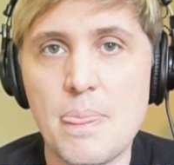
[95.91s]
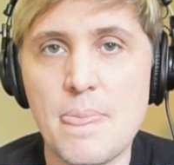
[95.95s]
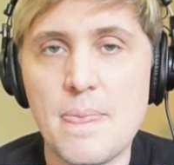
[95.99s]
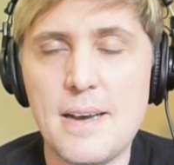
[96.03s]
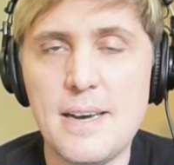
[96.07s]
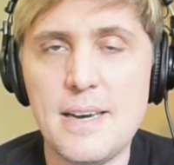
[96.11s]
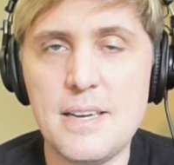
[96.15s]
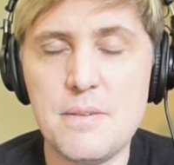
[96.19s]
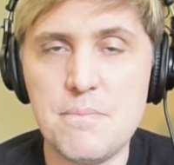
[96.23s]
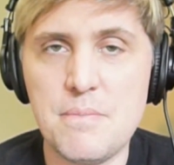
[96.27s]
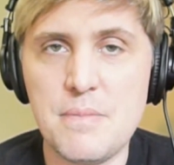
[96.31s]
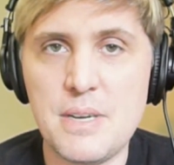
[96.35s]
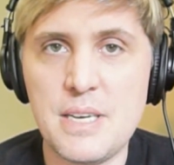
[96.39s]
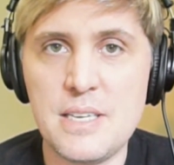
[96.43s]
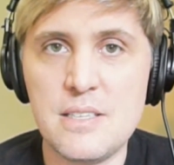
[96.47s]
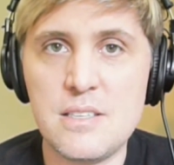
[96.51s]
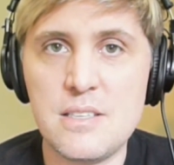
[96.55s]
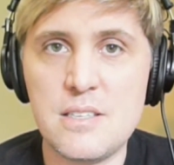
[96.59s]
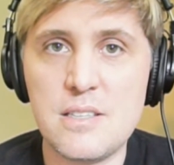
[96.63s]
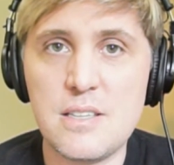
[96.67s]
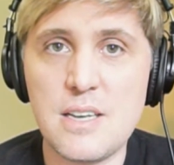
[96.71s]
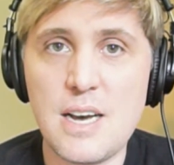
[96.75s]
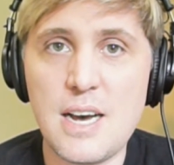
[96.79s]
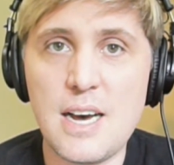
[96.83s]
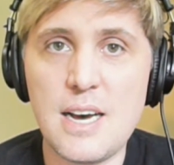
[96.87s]
It
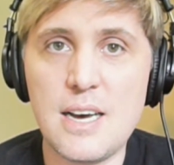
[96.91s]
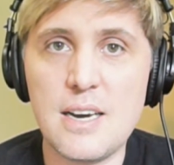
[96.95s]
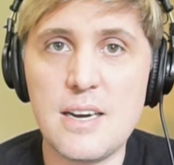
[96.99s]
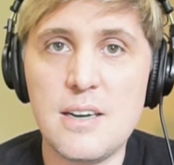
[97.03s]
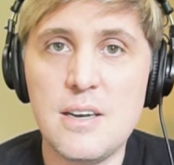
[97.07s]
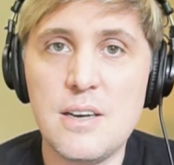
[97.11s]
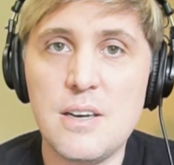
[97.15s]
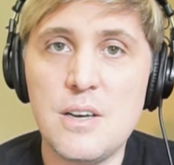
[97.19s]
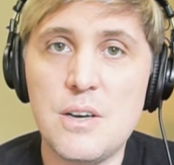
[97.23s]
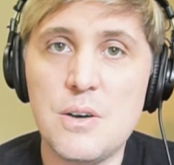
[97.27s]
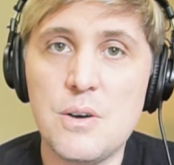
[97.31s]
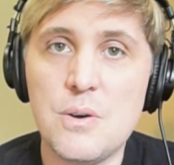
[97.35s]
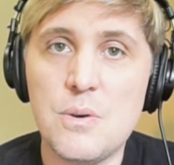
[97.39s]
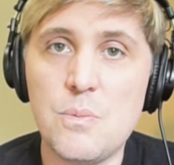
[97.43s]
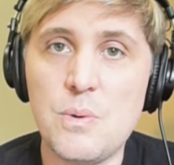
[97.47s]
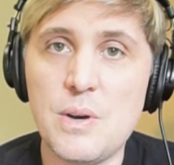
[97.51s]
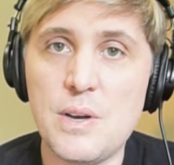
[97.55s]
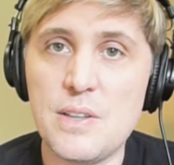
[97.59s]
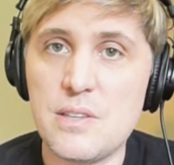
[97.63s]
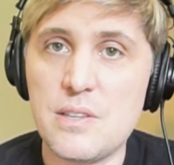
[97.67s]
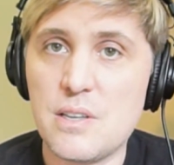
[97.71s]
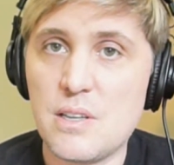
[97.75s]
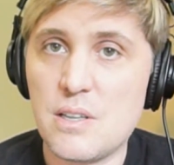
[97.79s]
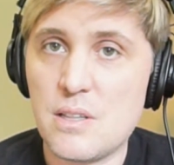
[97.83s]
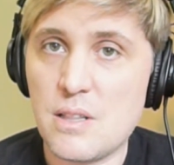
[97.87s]
means that
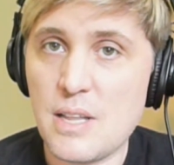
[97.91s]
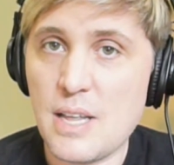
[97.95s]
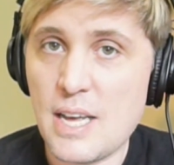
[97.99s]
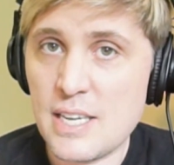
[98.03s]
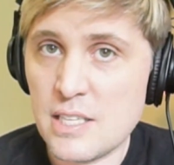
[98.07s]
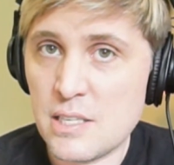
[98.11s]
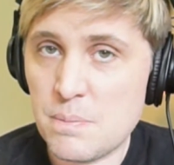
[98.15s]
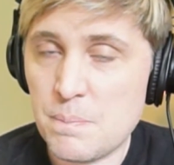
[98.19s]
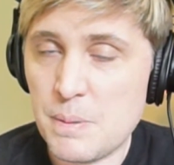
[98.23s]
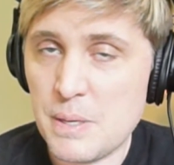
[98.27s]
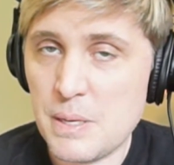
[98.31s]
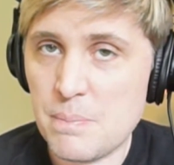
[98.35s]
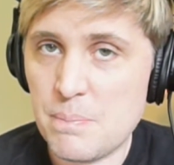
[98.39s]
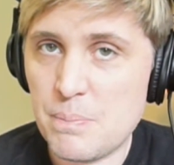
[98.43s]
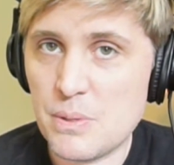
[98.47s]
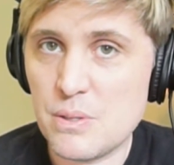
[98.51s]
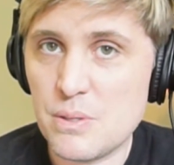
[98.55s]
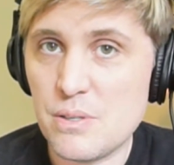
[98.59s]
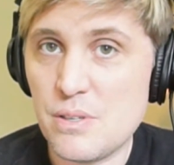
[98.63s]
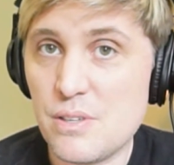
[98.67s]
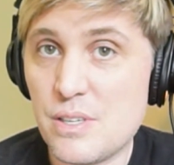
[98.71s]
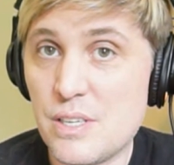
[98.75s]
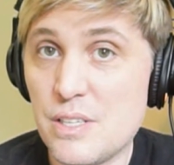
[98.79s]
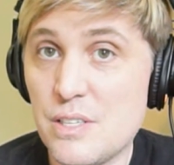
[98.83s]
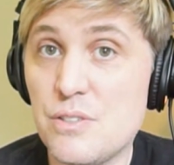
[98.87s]
with less people,
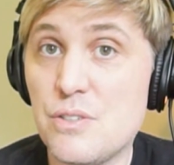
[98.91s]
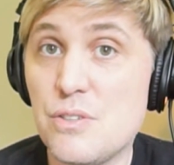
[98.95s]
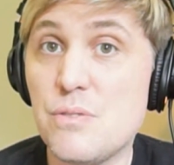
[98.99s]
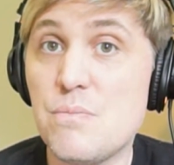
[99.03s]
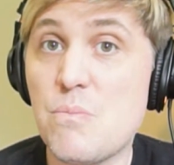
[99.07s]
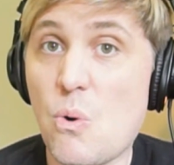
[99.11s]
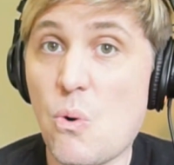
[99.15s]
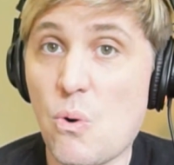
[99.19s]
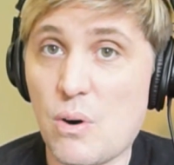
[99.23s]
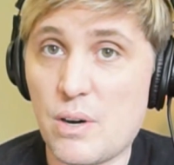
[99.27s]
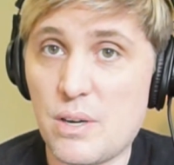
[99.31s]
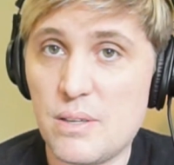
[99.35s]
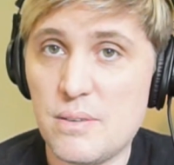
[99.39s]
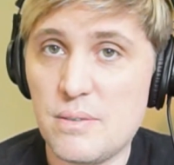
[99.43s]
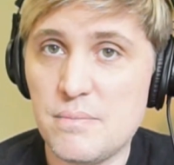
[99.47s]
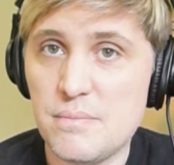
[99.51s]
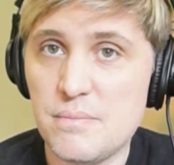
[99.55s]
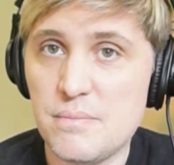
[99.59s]
you can do more.